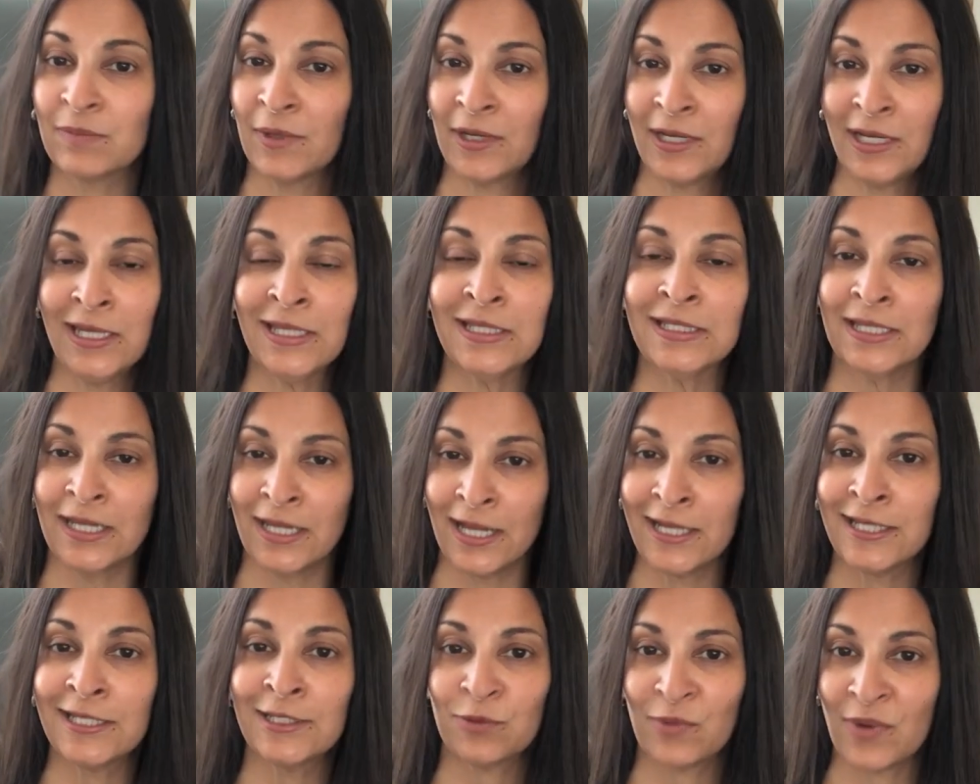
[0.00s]
But it is a
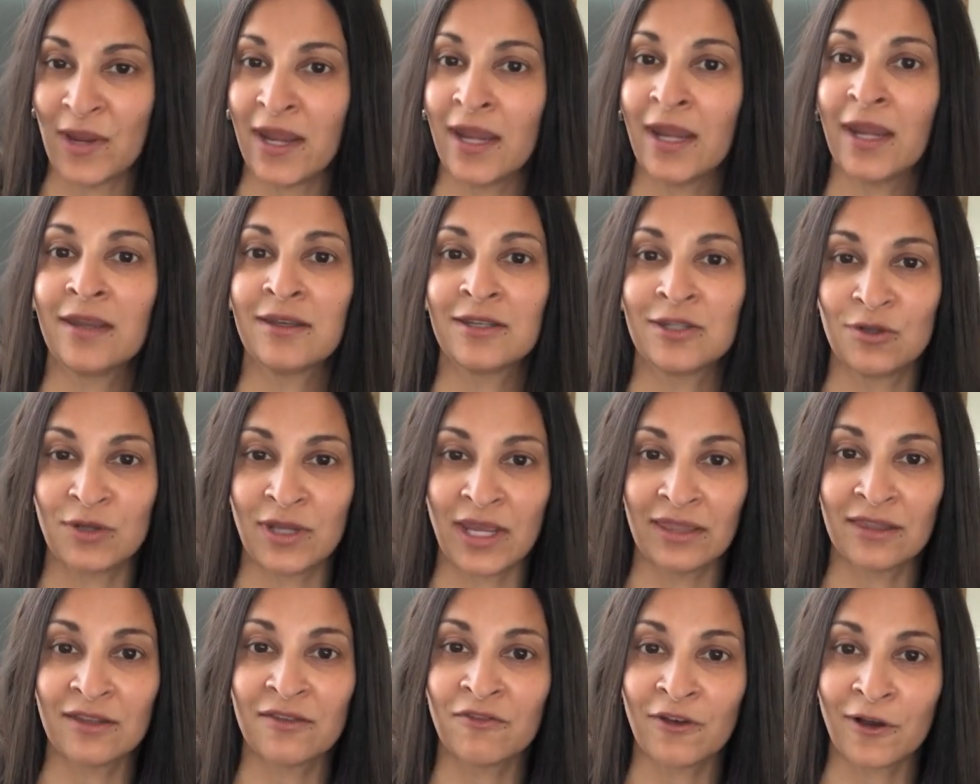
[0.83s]
nice way to
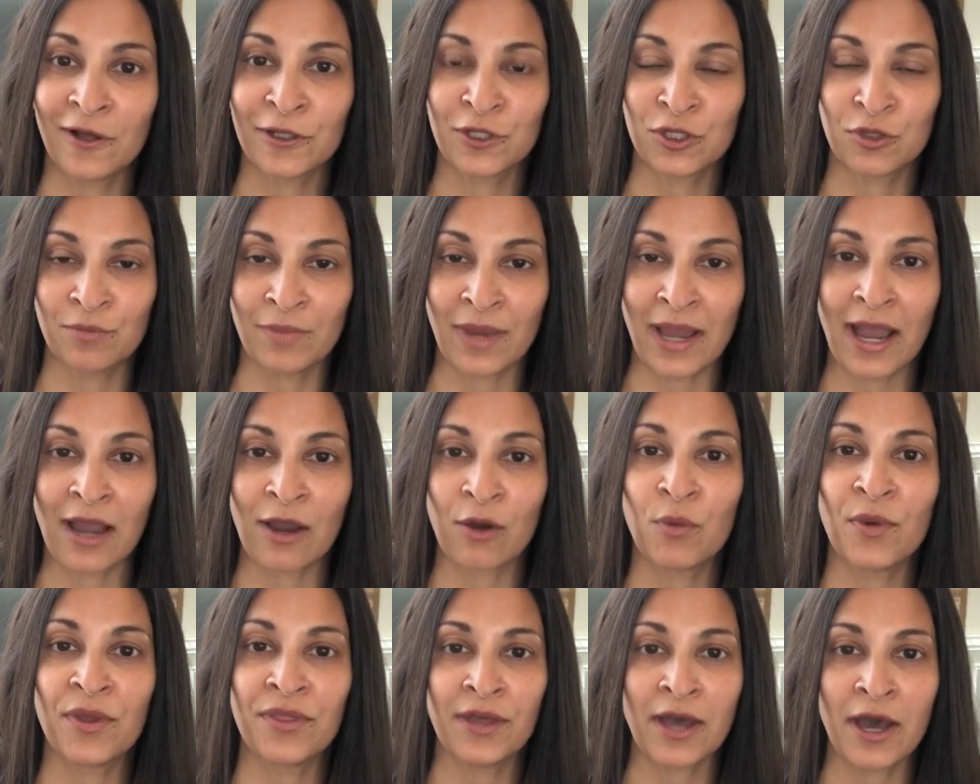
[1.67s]
get the volume
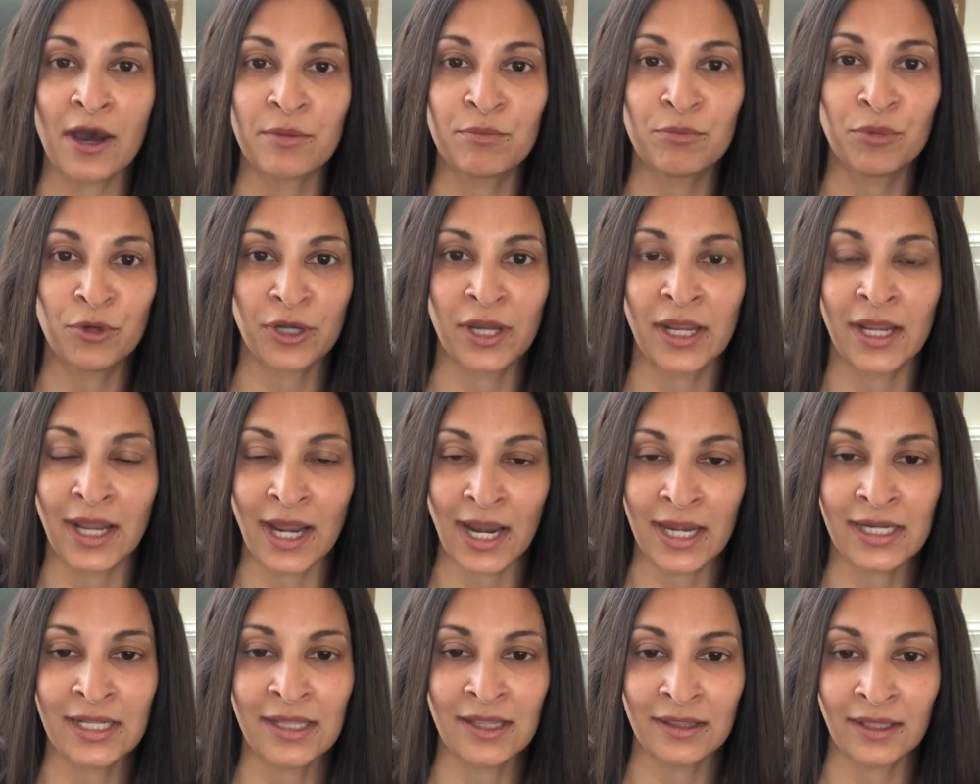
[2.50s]
back without putting
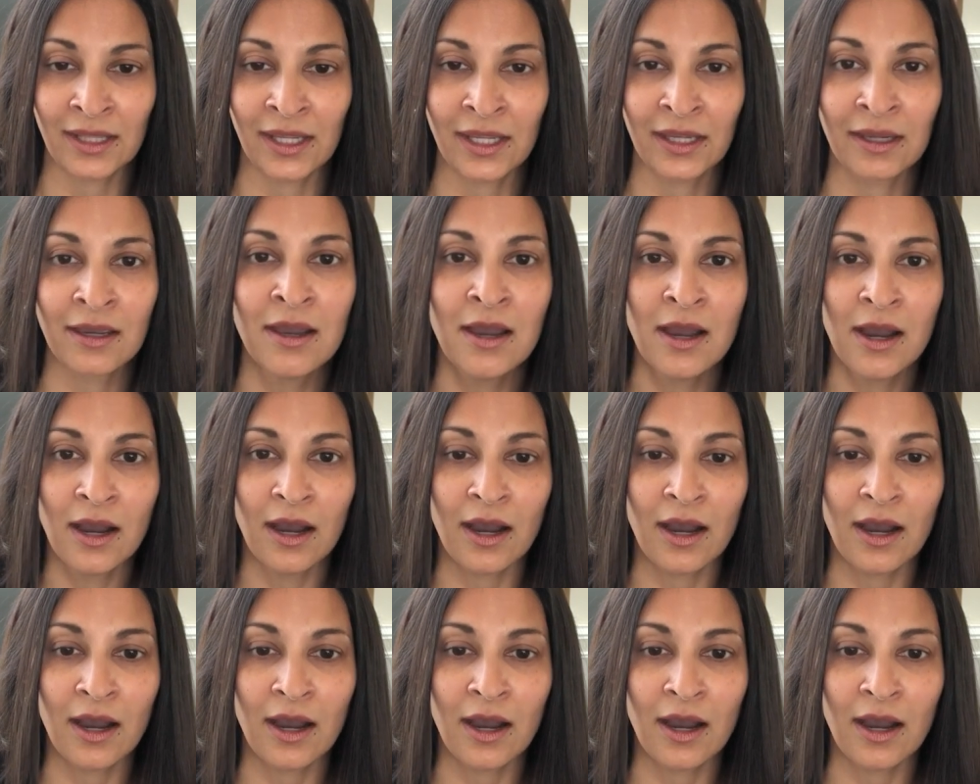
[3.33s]
anything